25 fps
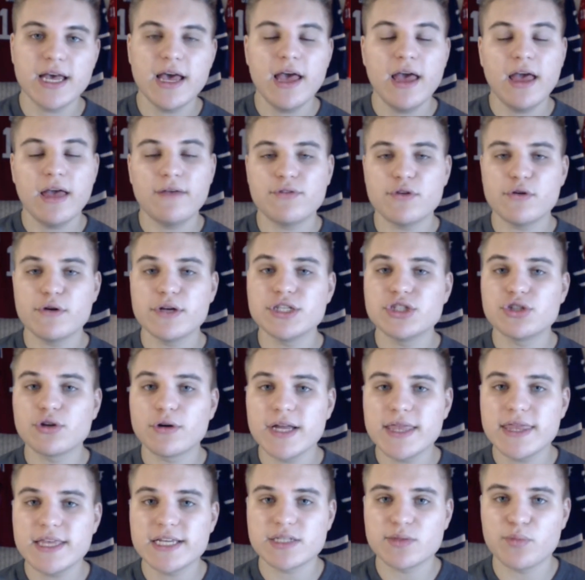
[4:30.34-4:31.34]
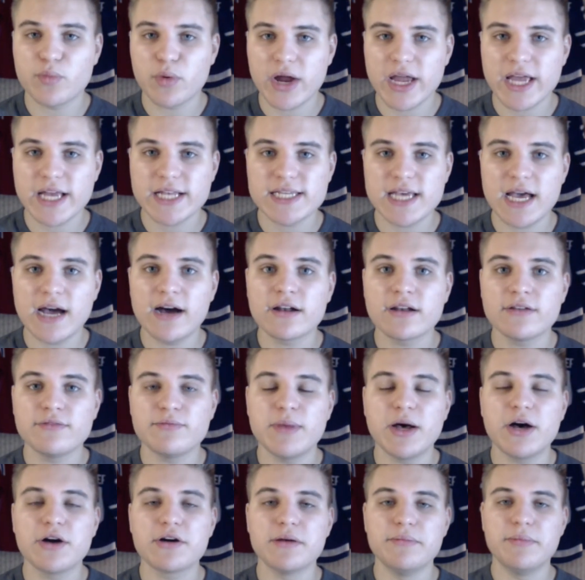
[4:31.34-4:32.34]
If you enjoyed this breakdown of
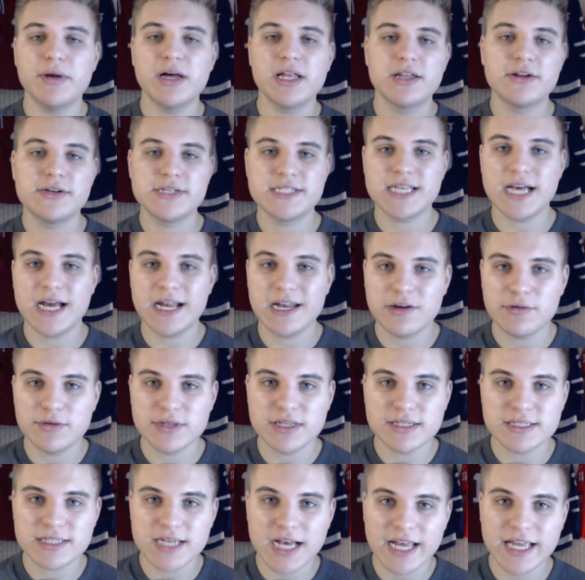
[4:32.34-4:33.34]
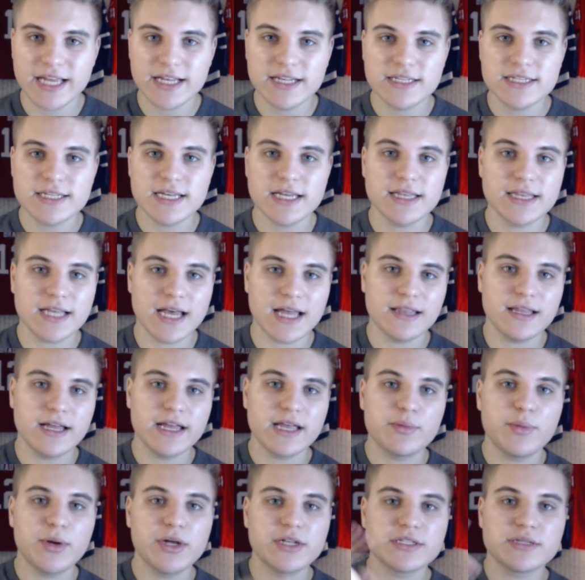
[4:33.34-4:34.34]
Malcolm Butler signing with the Titans, hit that
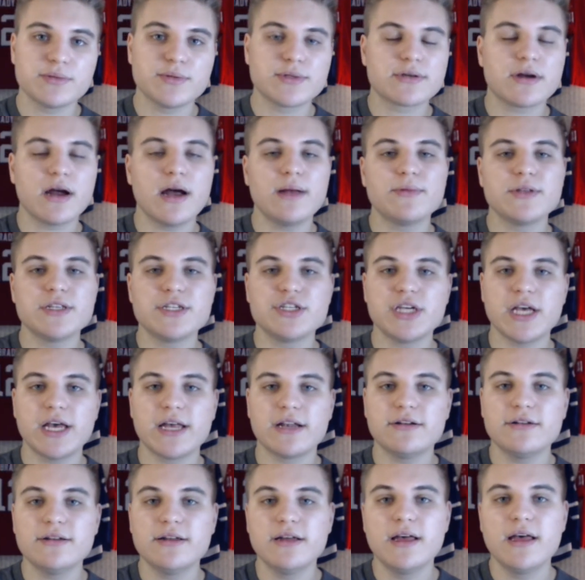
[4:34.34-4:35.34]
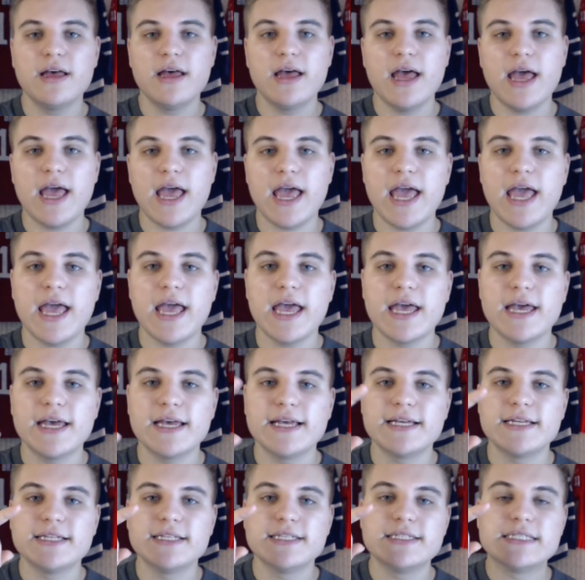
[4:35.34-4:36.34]
like button, subscribe to the channel,
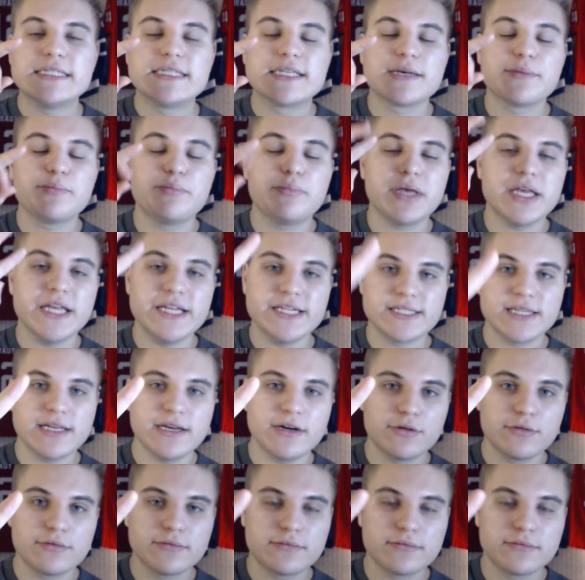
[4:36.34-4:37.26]
and peace out.